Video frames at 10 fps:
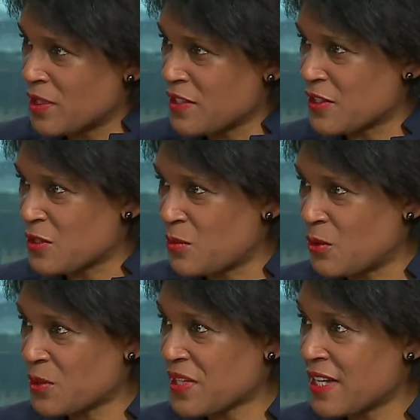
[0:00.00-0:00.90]
winning this much.
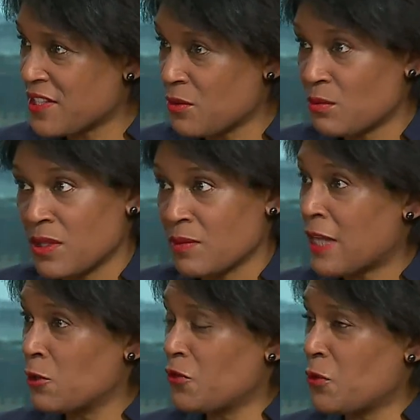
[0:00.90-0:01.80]
award. And, uh, well,
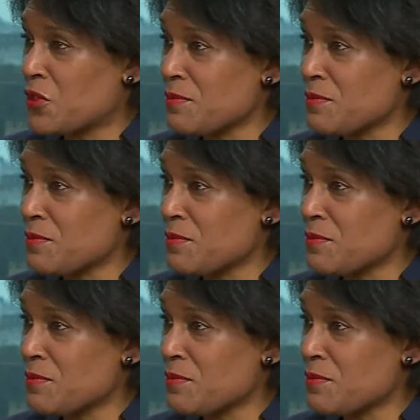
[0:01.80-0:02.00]
I look forward to